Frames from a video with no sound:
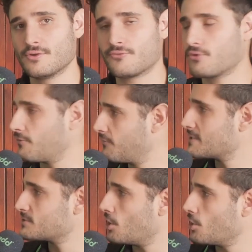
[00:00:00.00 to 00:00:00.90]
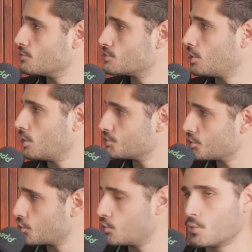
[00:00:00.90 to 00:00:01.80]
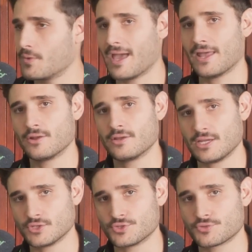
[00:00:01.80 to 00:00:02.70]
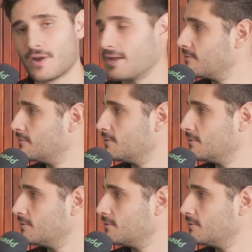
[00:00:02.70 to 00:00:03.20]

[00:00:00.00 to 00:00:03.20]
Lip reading: for a fixed loan to secure that interest rate.